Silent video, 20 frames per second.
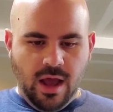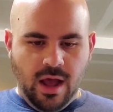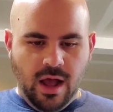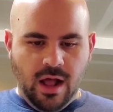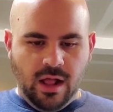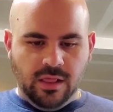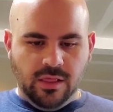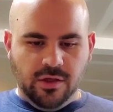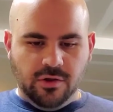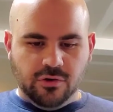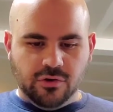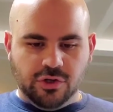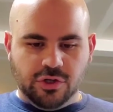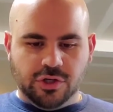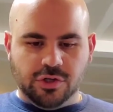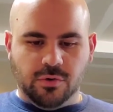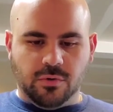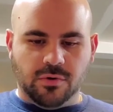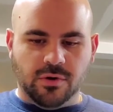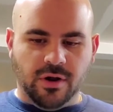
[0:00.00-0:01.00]
a little
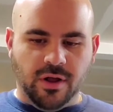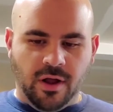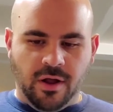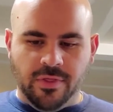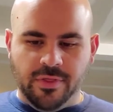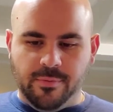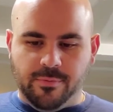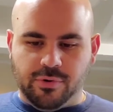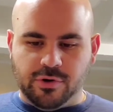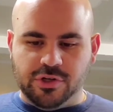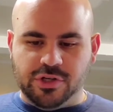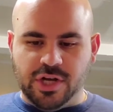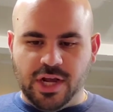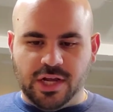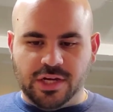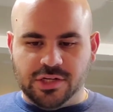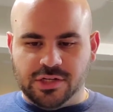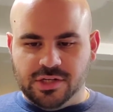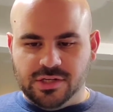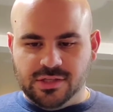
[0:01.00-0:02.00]
short on the
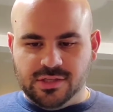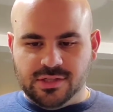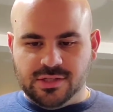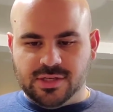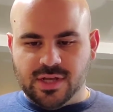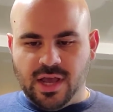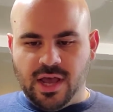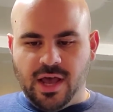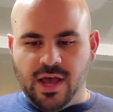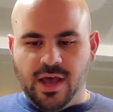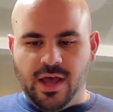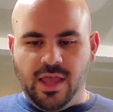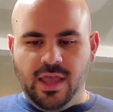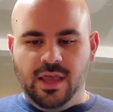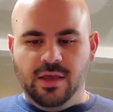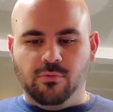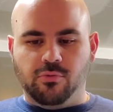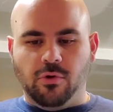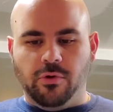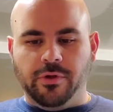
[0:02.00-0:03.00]
projections.
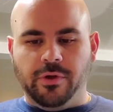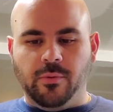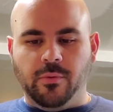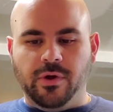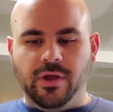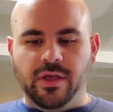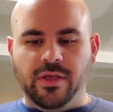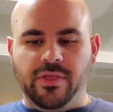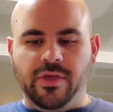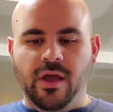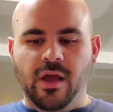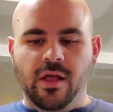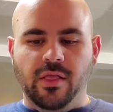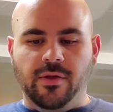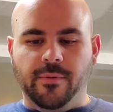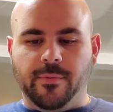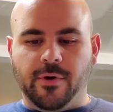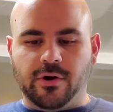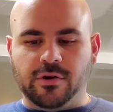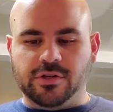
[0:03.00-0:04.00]
He rolling with
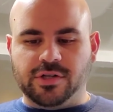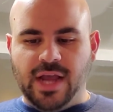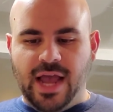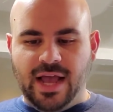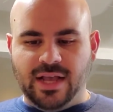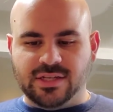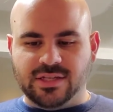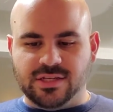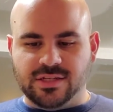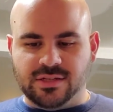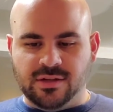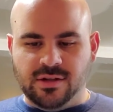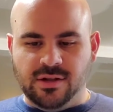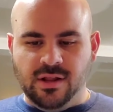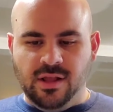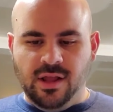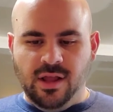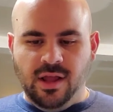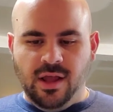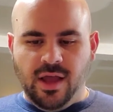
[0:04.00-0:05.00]
Lamar Jackson,
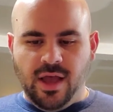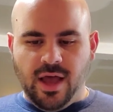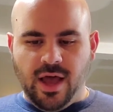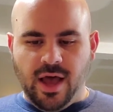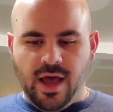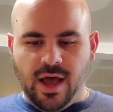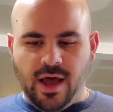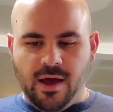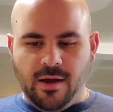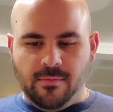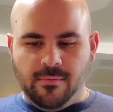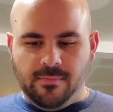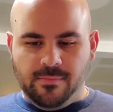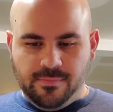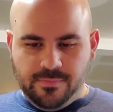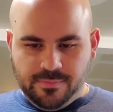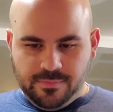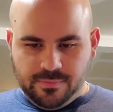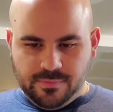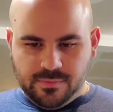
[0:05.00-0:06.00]

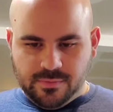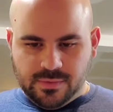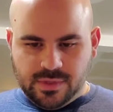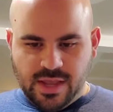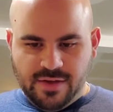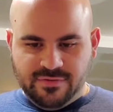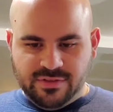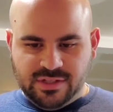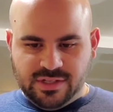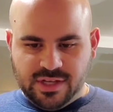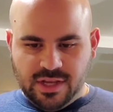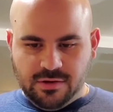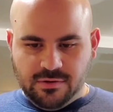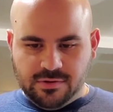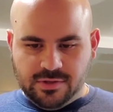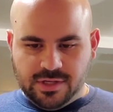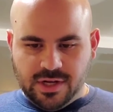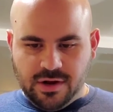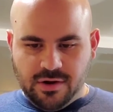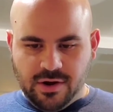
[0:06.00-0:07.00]
Devin
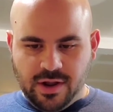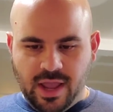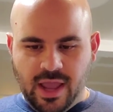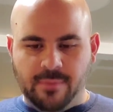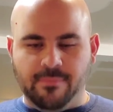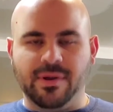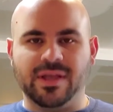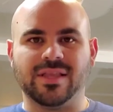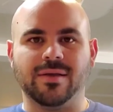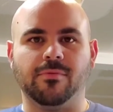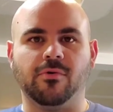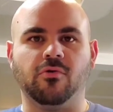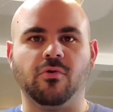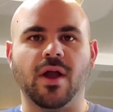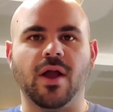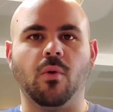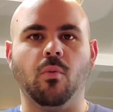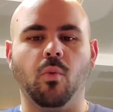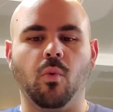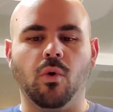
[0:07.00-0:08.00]
Singletary, and picked up
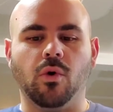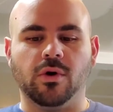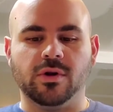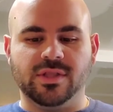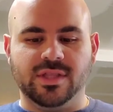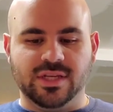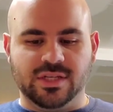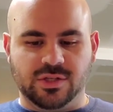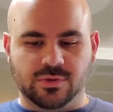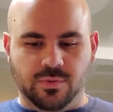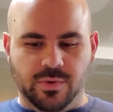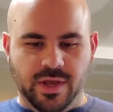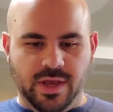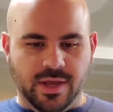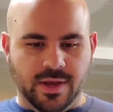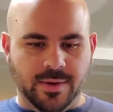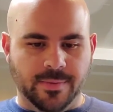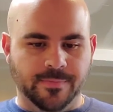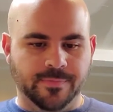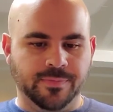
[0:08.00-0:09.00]
Greg Ward this
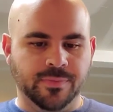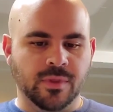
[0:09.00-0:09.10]
week.